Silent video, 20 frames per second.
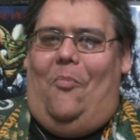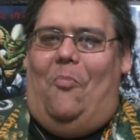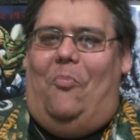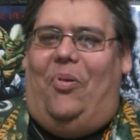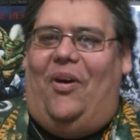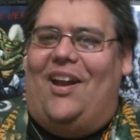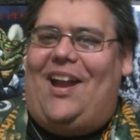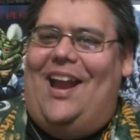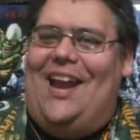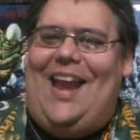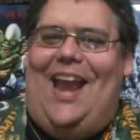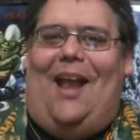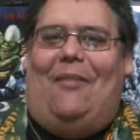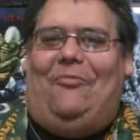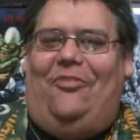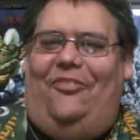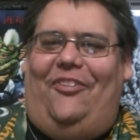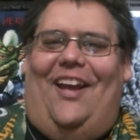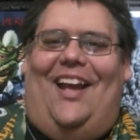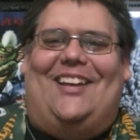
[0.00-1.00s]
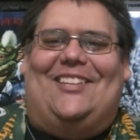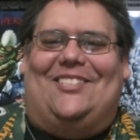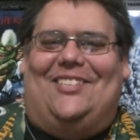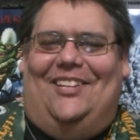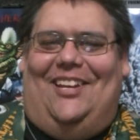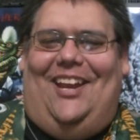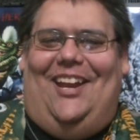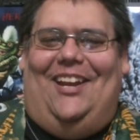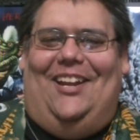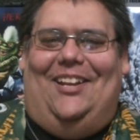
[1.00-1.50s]
but I am
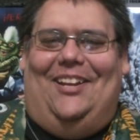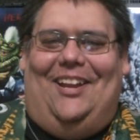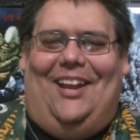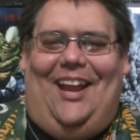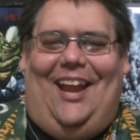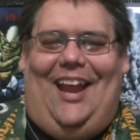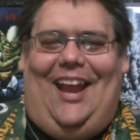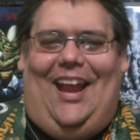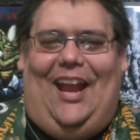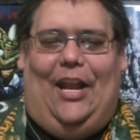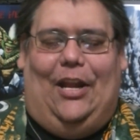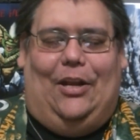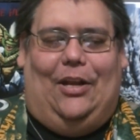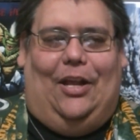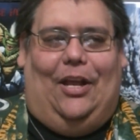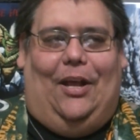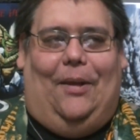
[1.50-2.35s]
fascinated, and